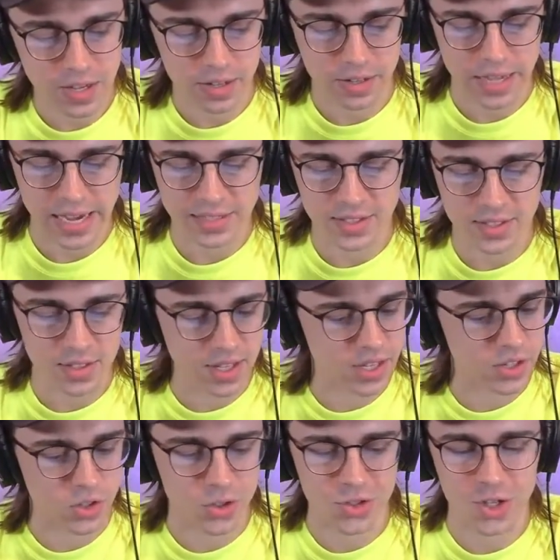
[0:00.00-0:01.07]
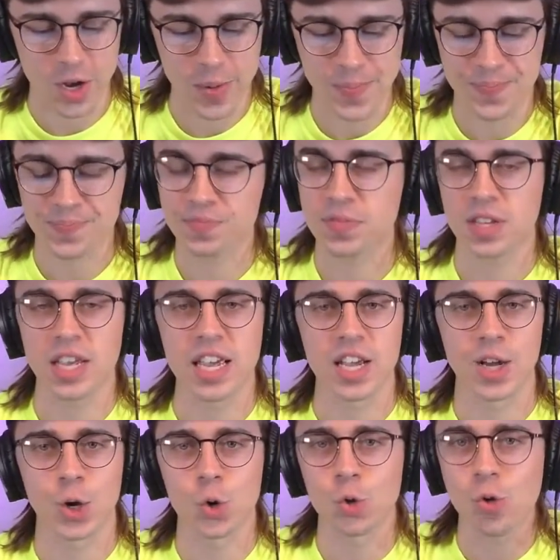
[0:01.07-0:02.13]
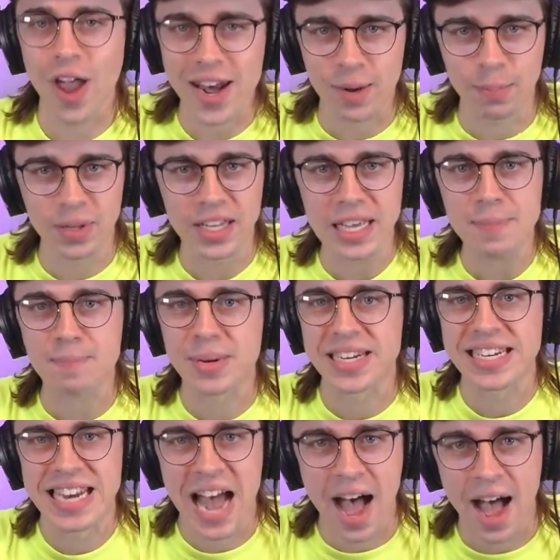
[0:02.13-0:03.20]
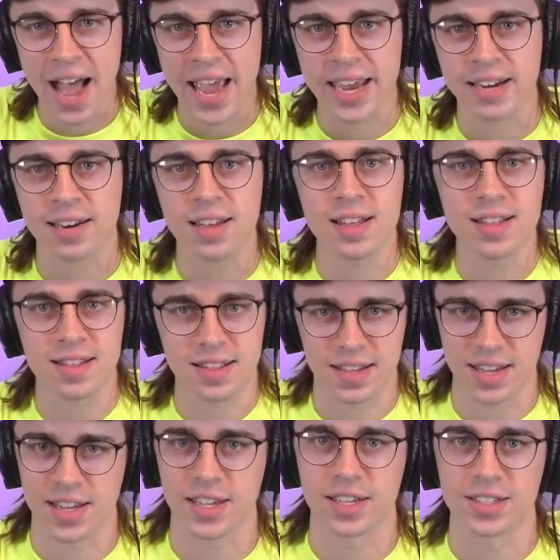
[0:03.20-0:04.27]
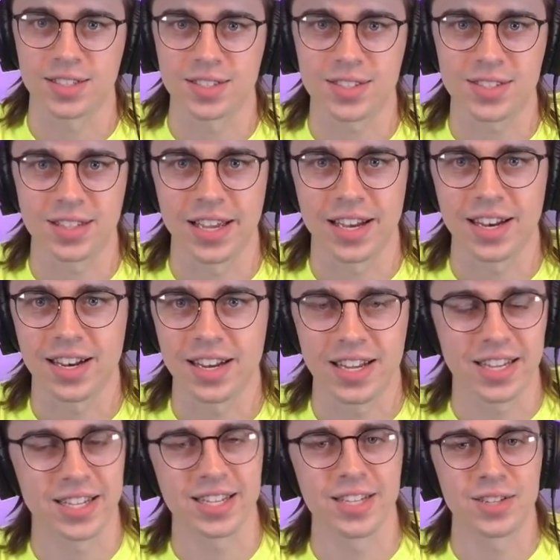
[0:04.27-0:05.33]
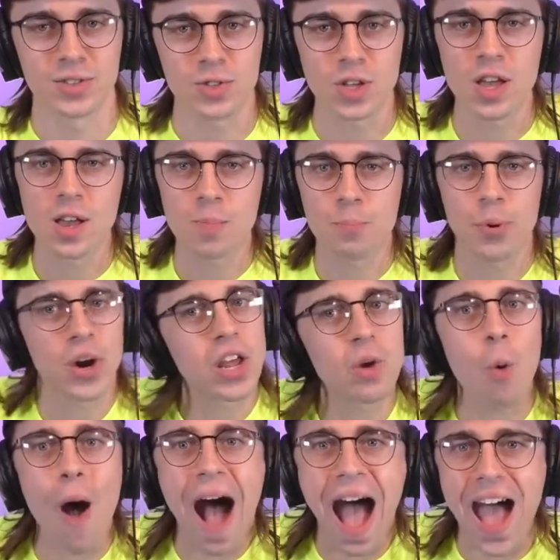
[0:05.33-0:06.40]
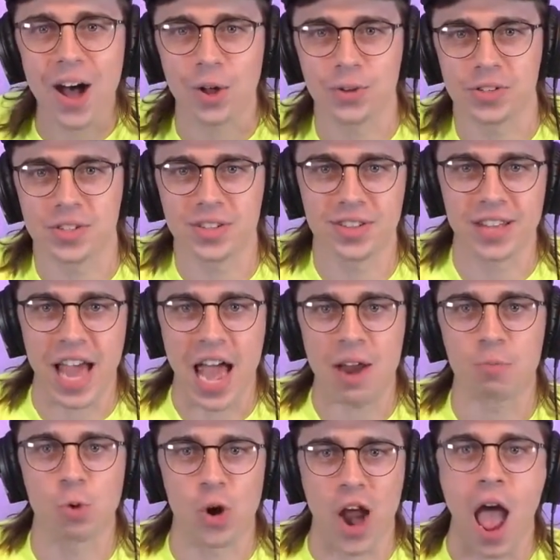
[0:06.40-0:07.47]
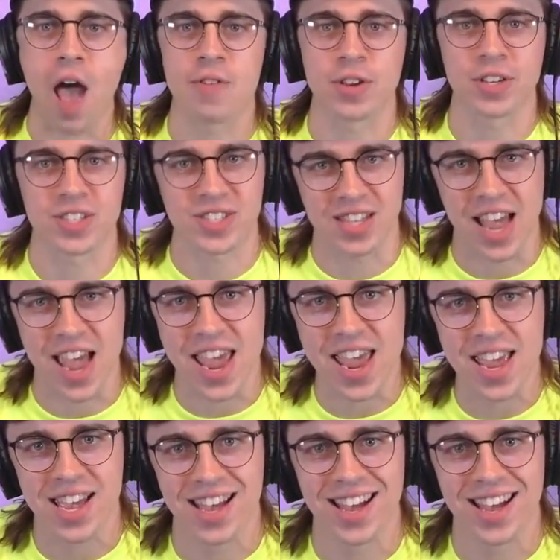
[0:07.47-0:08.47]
That is some incredibly benign things that is pretty wild that we're having to say